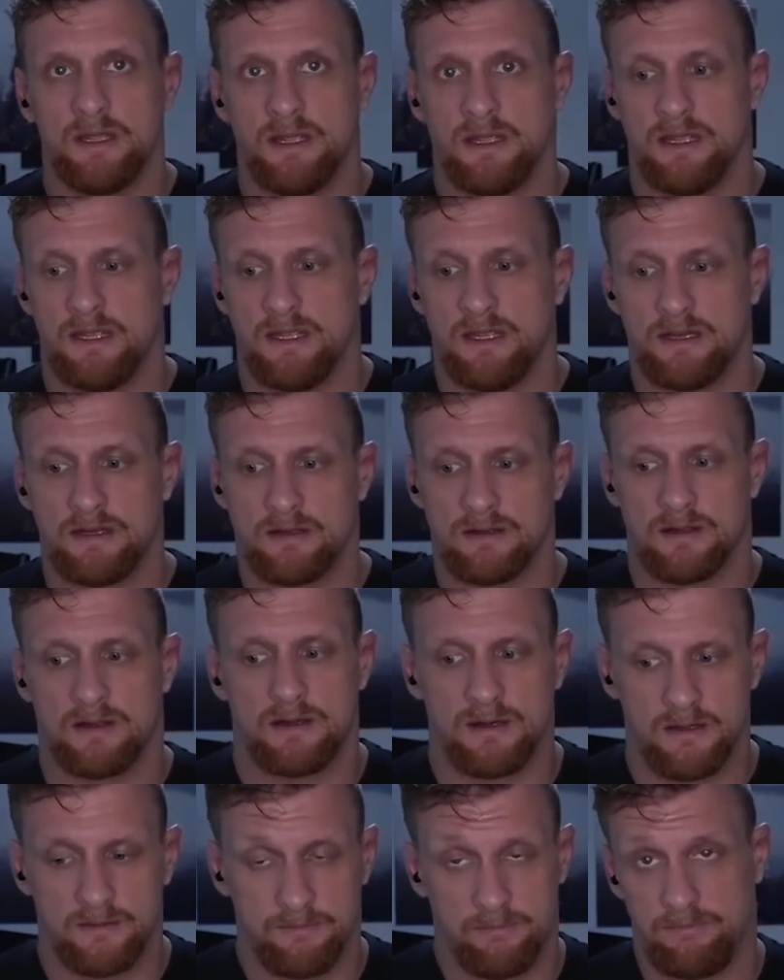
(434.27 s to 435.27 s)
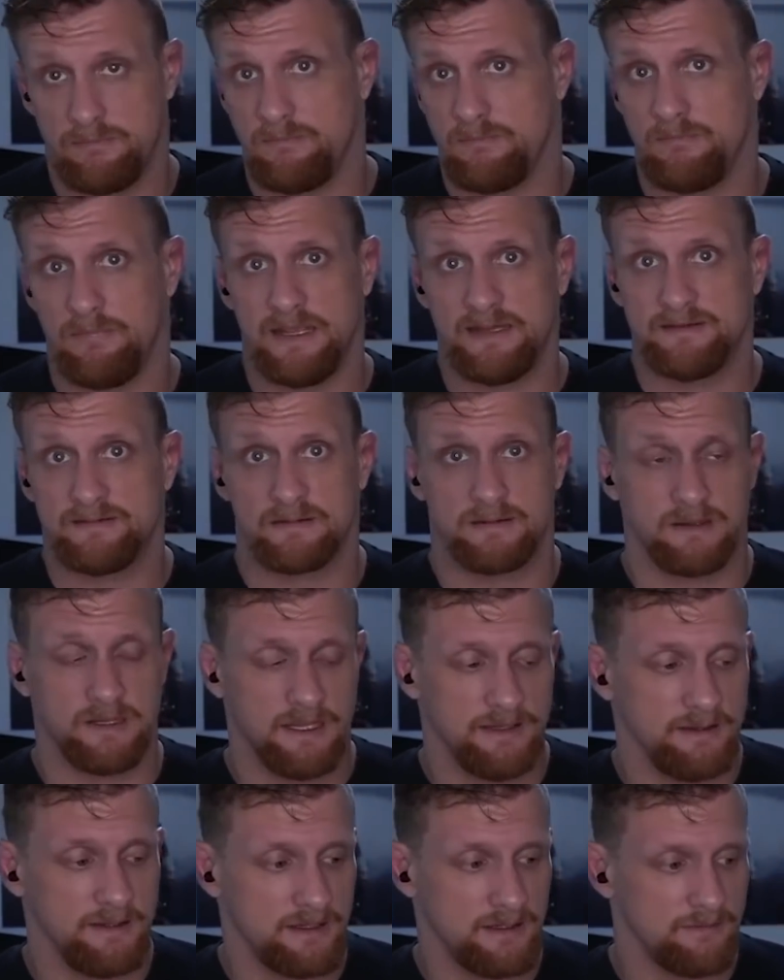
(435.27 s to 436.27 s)
uh, in a basically
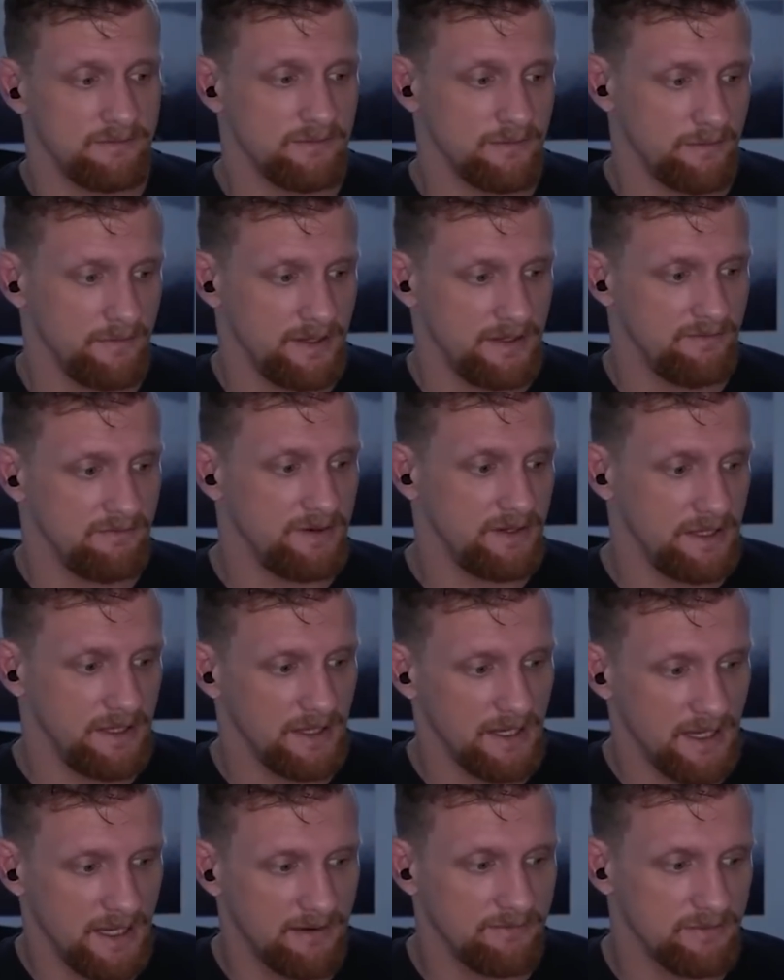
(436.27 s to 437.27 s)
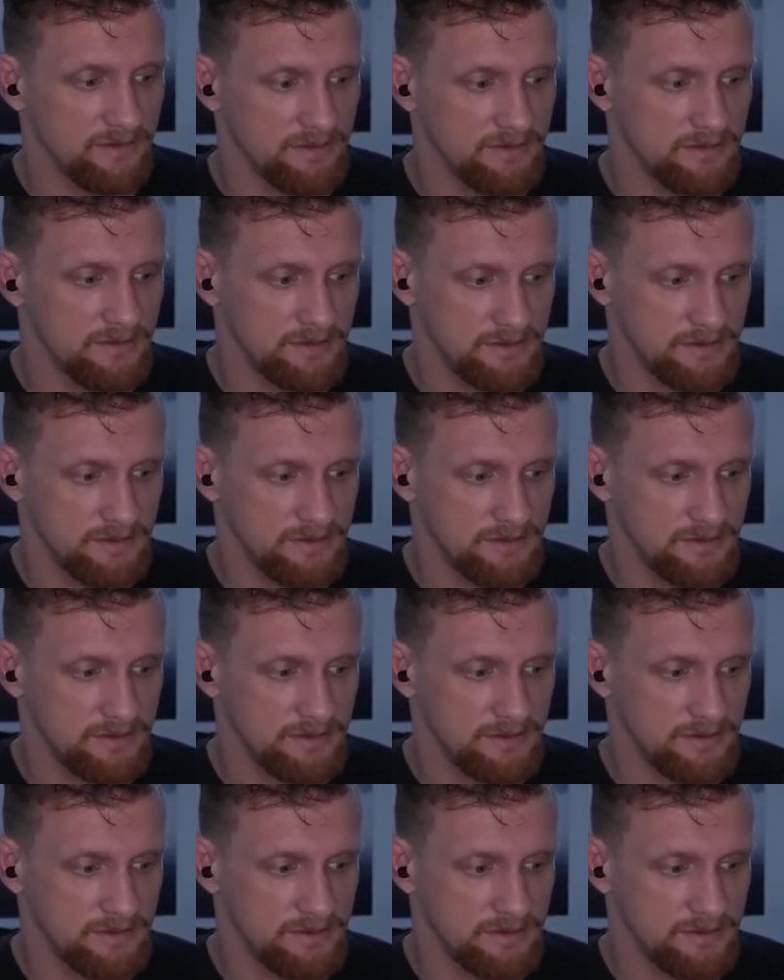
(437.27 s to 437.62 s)
I think from Nvidia ever.